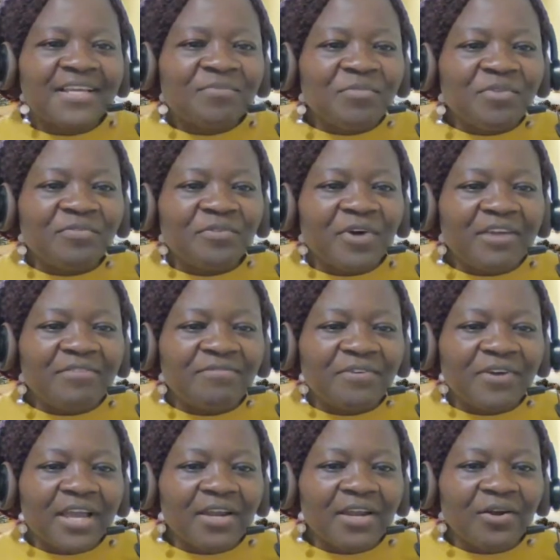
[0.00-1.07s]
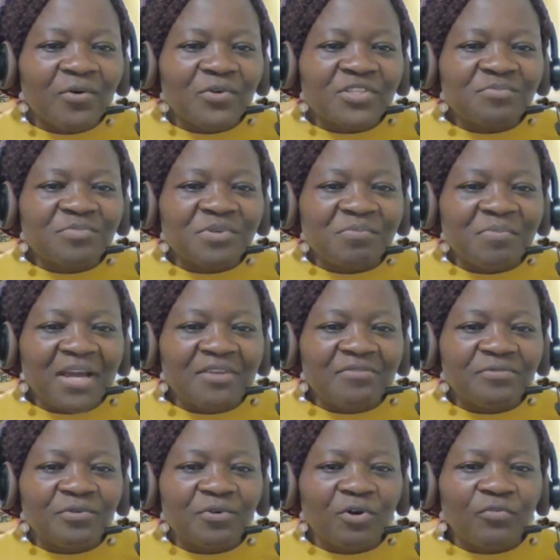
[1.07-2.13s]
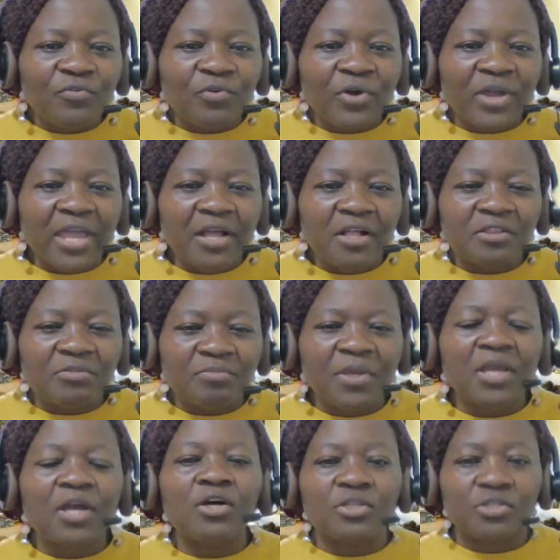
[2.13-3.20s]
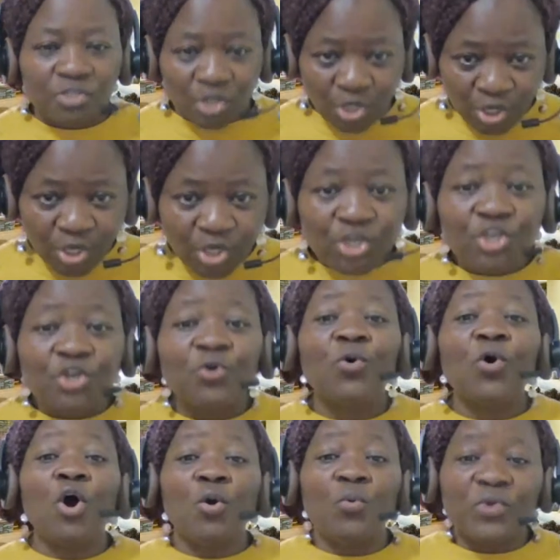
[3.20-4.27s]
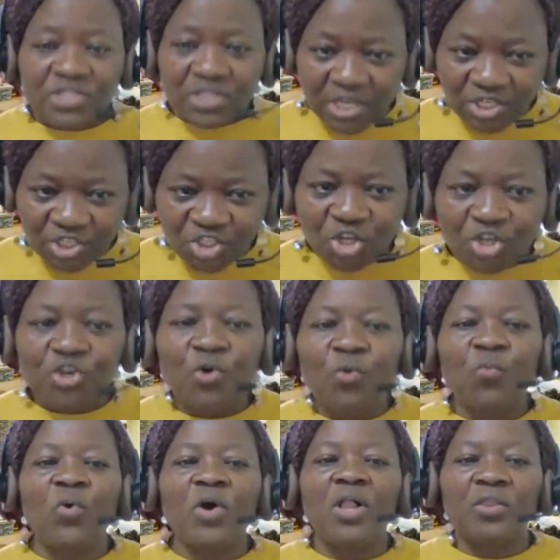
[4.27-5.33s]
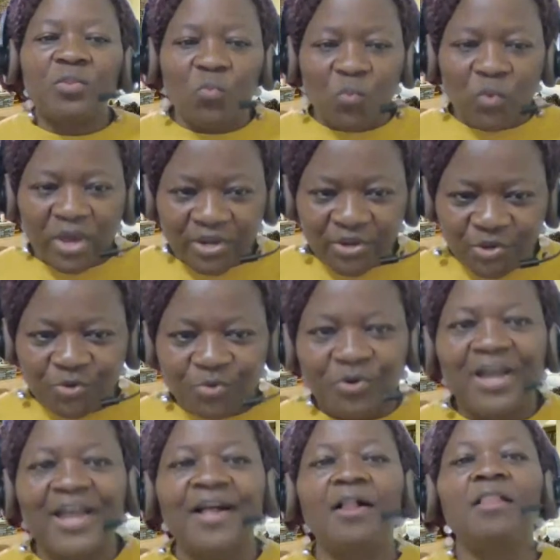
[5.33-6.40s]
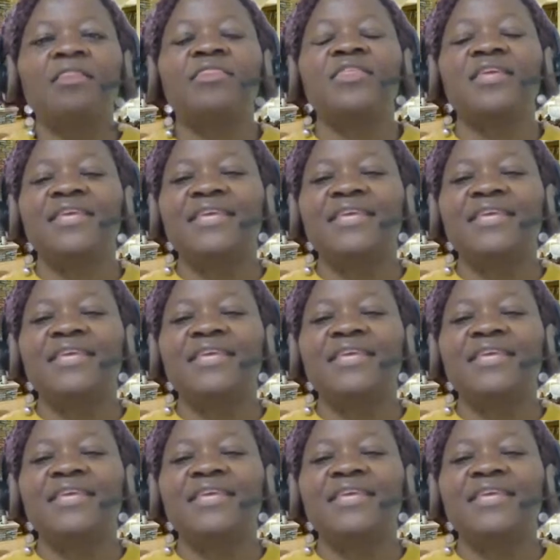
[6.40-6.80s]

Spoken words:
Before I forget, always be mindful of your health because you always enjoy your wealth when you're healthy.